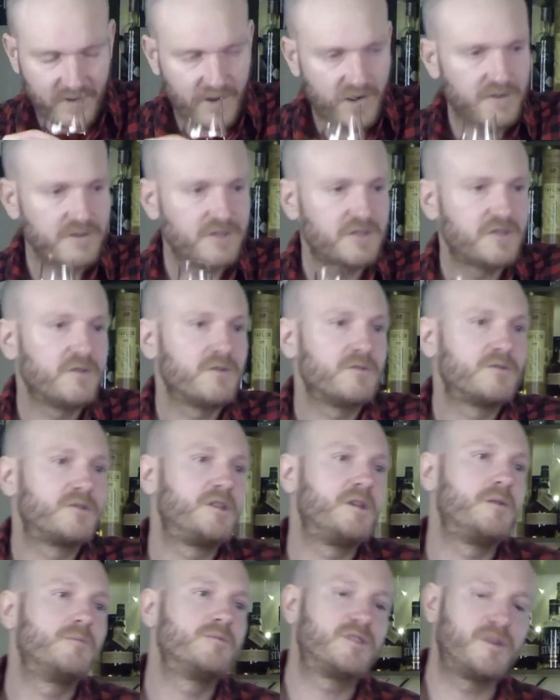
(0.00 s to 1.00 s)
There also
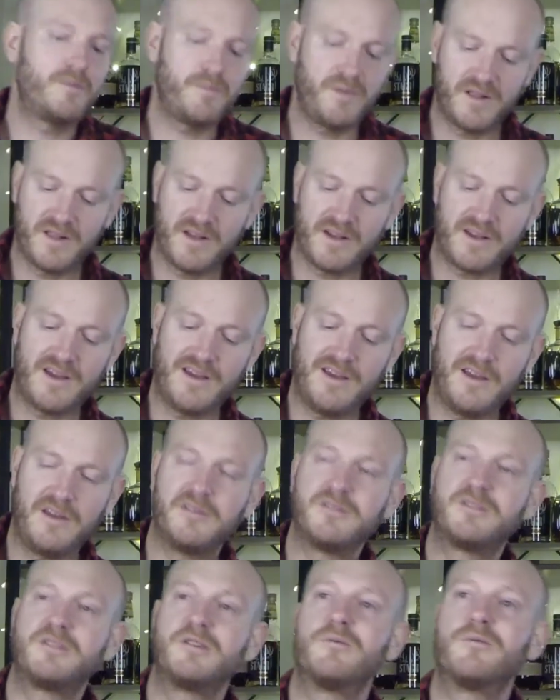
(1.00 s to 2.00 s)
seems to be like a
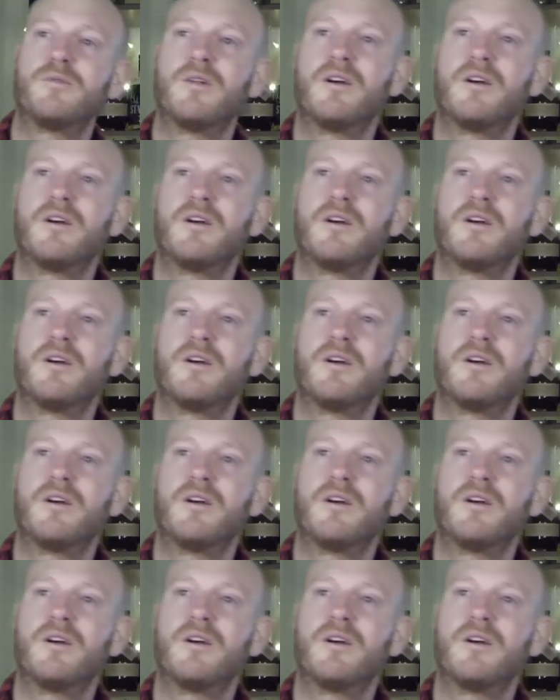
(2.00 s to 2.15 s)
hint of